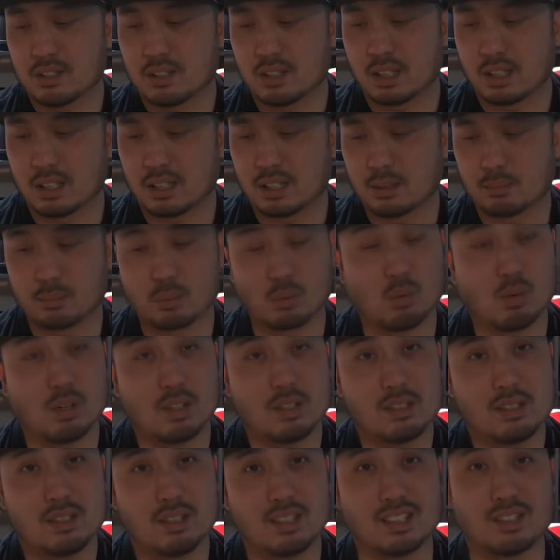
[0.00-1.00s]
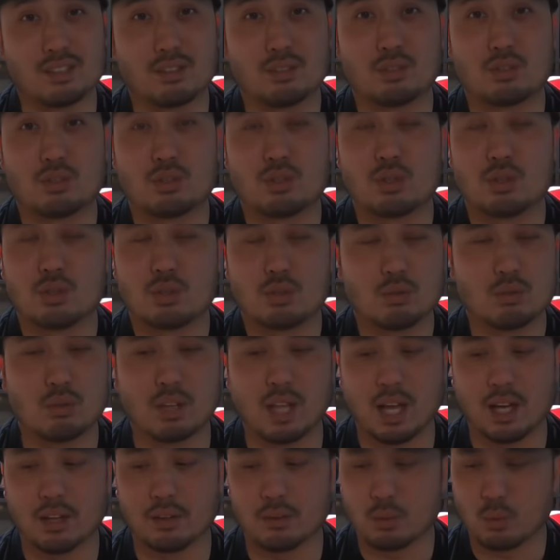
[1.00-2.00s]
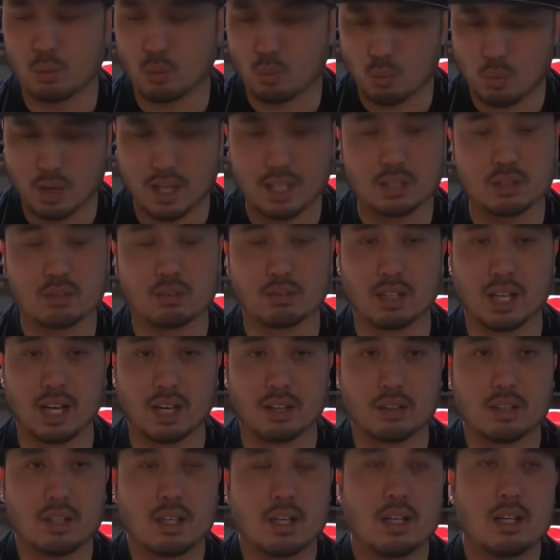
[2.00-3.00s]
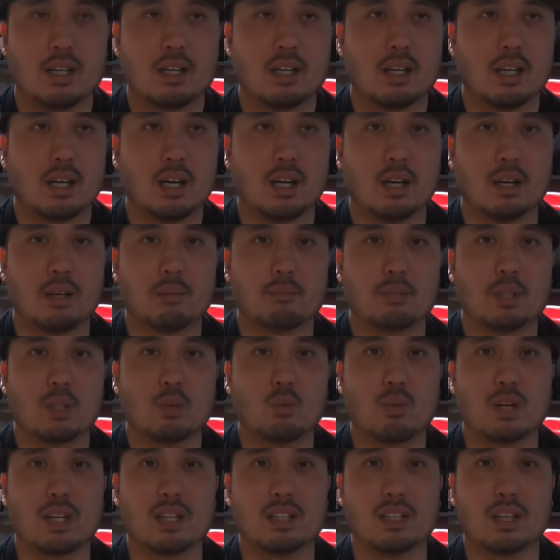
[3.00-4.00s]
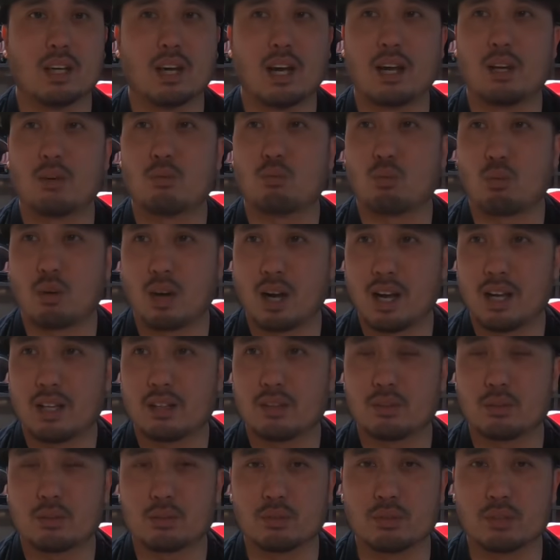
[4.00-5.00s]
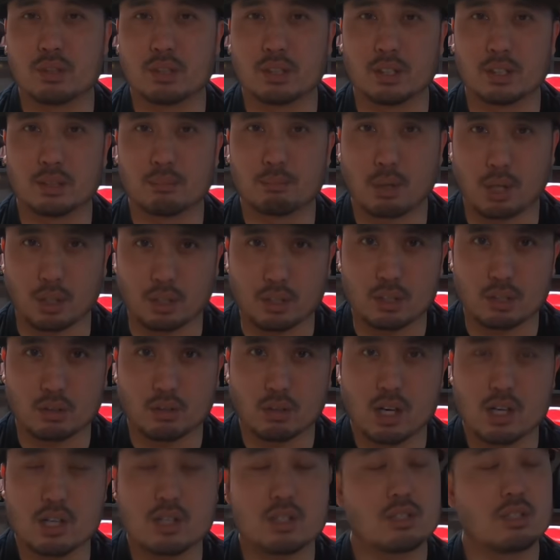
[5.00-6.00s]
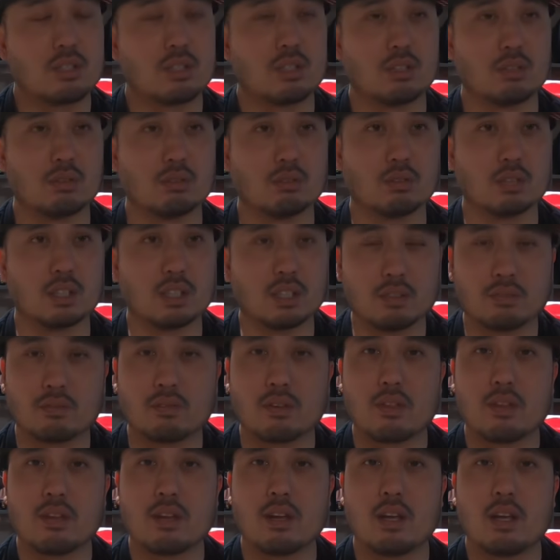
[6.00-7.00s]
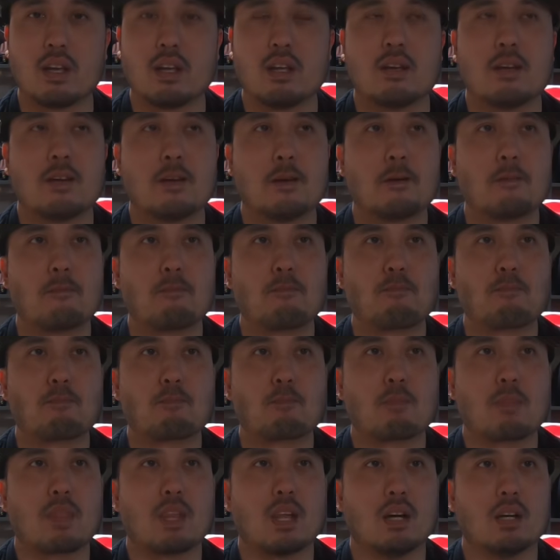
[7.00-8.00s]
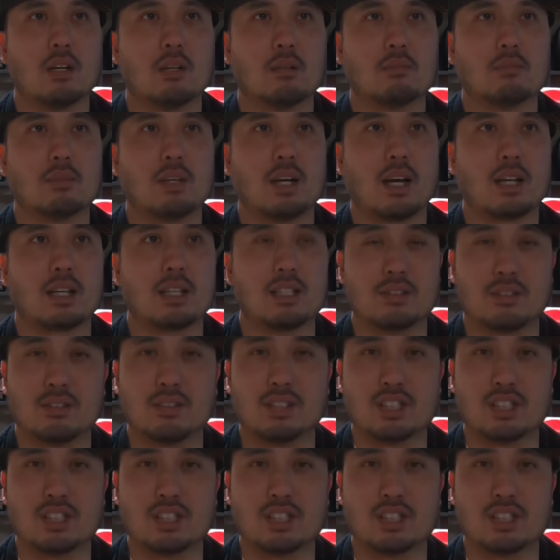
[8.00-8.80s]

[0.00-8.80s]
Number one, it's too loud, way too loud. When I ride through the parking garage to leave for the day, I can see